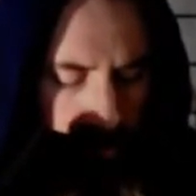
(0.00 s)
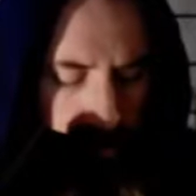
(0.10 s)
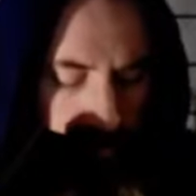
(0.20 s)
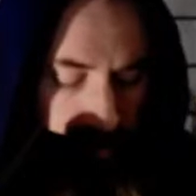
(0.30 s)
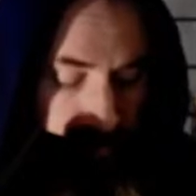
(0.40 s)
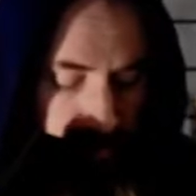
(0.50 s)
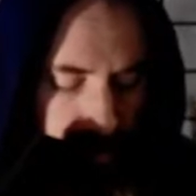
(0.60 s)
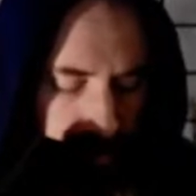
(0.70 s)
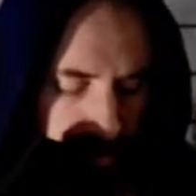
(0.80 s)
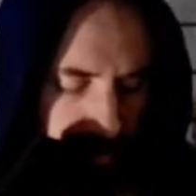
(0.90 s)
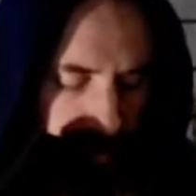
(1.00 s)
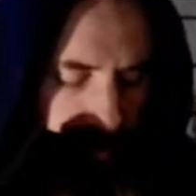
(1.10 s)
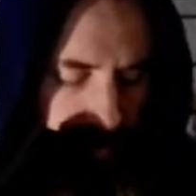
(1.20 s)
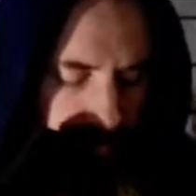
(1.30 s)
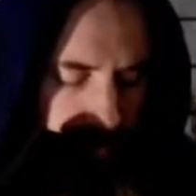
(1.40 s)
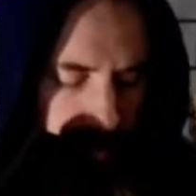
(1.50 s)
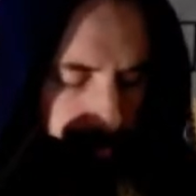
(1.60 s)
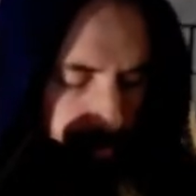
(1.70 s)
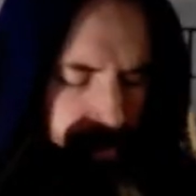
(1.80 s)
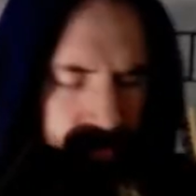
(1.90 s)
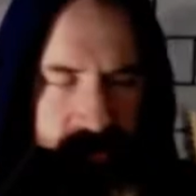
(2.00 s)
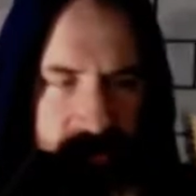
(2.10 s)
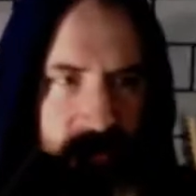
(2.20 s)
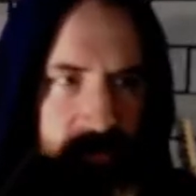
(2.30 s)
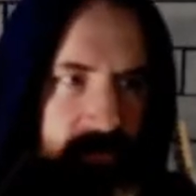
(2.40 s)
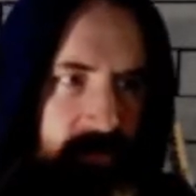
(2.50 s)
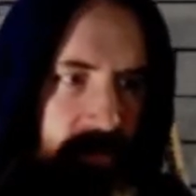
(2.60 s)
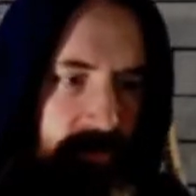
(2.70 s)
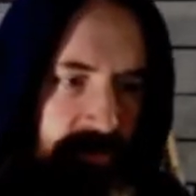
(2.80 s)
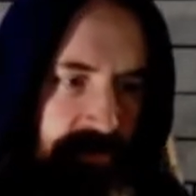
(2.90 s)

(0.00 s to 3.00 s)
be a dominant chord every time. Pretty much 10 out of 10 times.